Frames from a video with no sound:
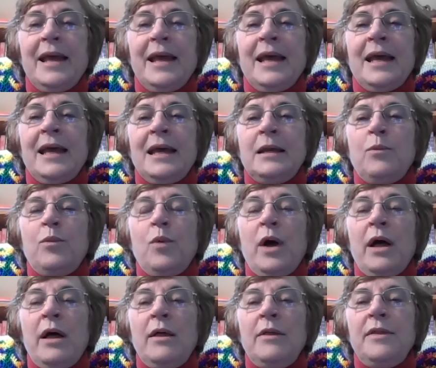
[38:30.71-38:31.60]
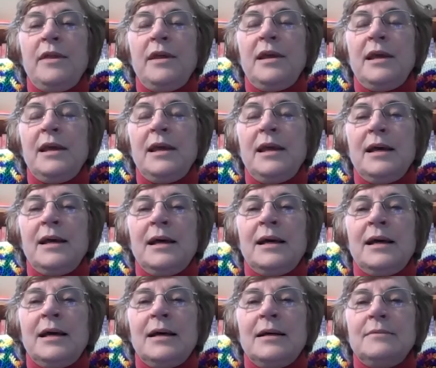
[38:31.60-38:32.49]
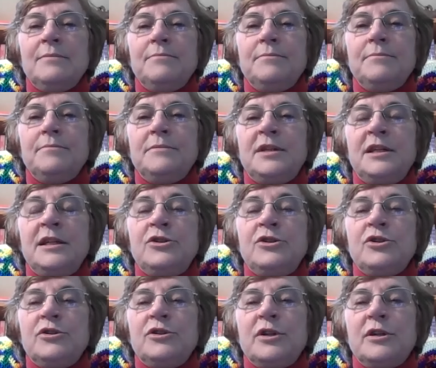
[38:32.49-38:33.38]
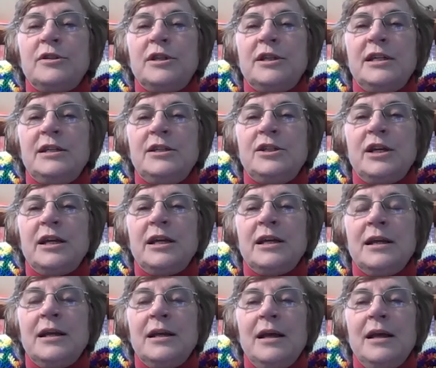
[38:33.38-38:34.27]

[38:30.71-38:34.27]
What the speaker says: And while the teachers are teaching,